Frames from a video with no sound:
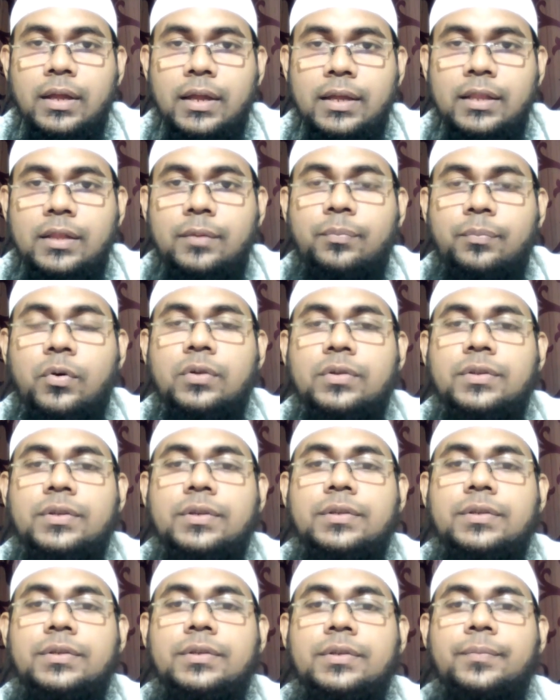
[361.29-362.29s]
In the
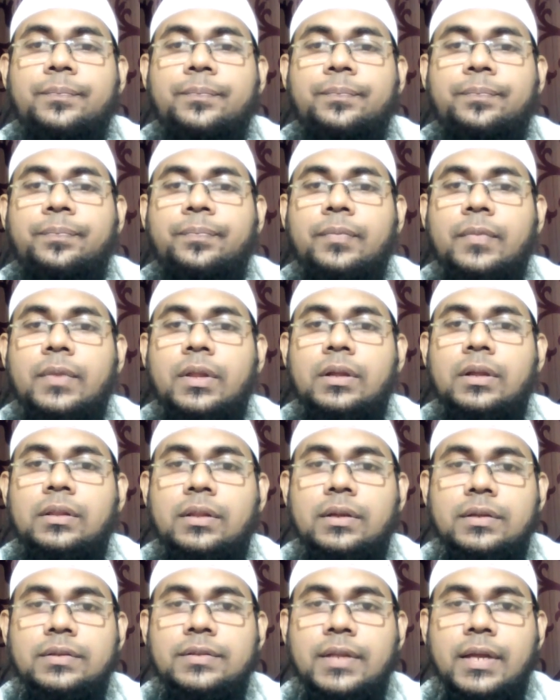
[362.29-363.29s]
process,
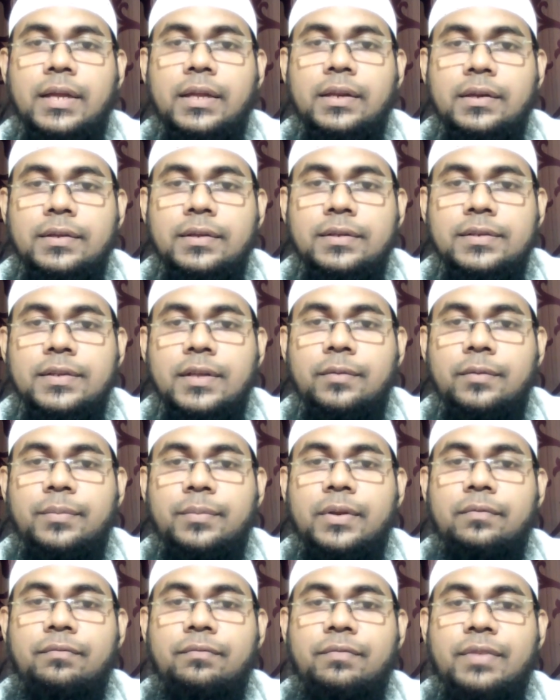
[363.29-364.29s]
the Zionists have
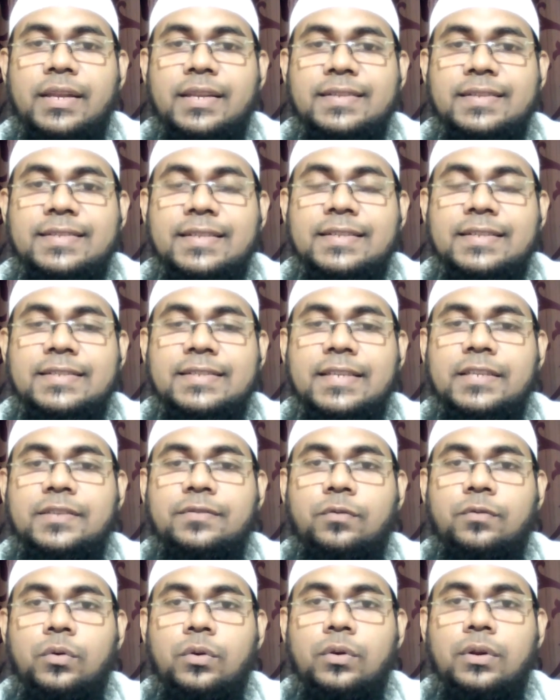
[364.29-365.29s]
been very
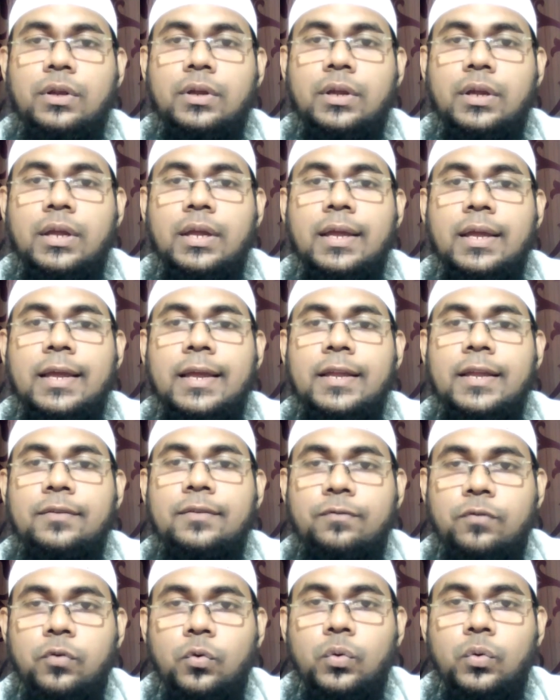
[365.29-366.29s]
successful
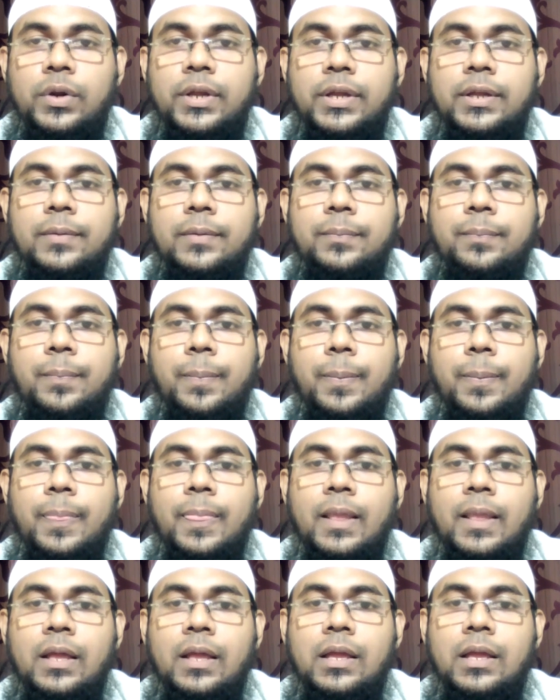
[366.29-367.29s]
in fooling
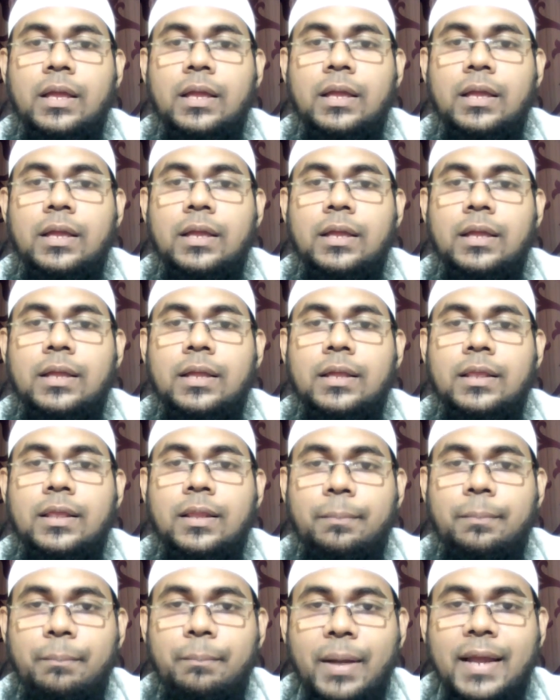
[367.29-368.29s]

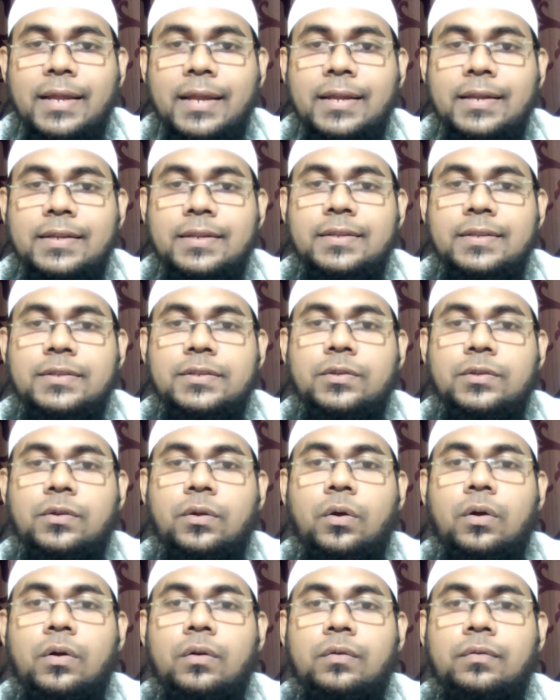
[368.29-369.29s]
the minds
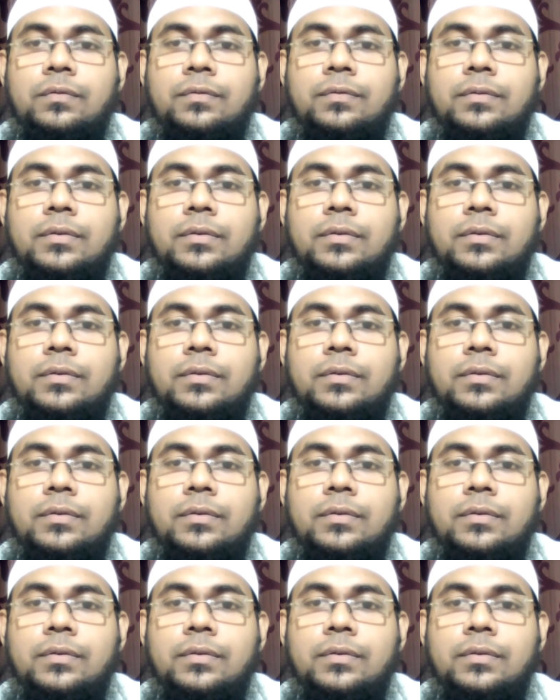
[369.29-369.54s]
of